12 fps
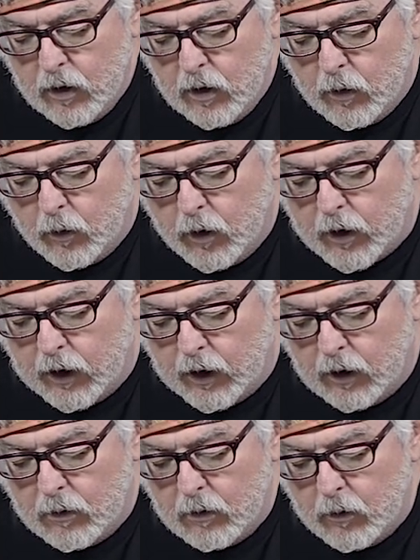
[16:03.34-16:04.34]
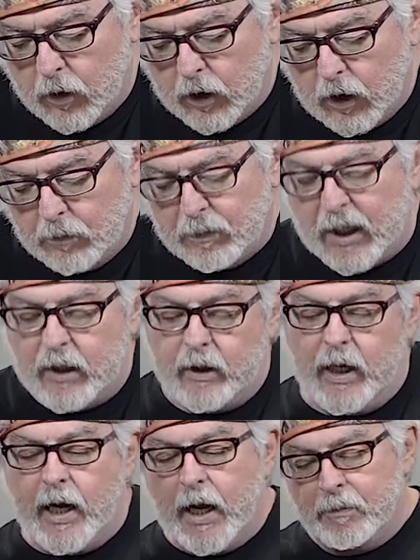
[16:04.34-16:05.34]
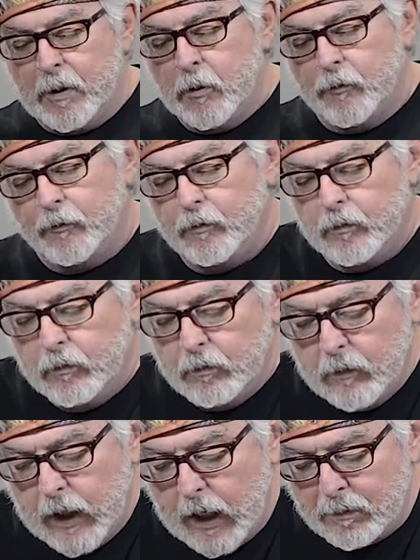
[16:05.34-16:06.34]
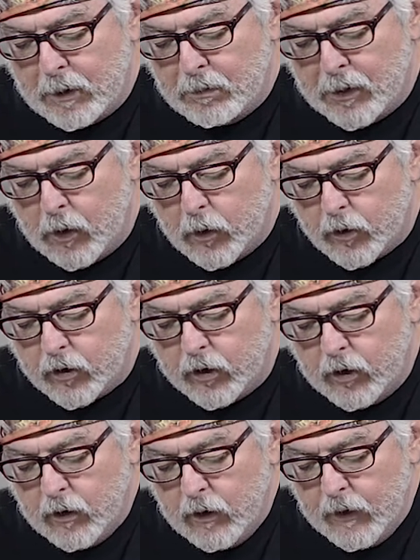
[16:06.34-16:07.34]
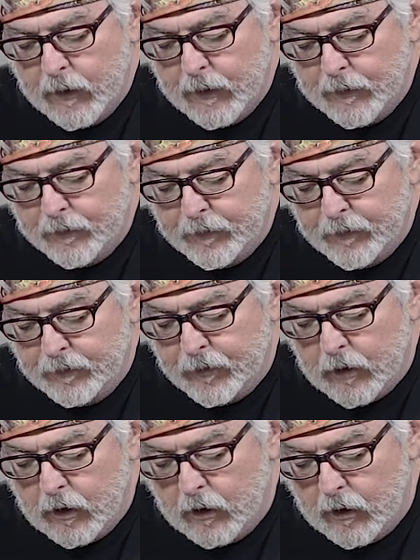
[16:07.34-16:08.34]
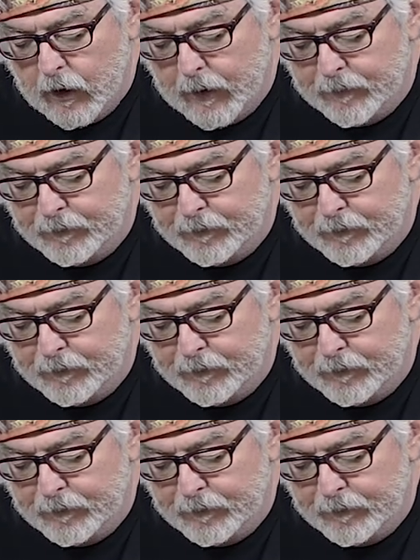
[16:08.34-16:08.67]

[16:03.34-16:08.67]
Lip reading: We're gonna paint a happy post. All right.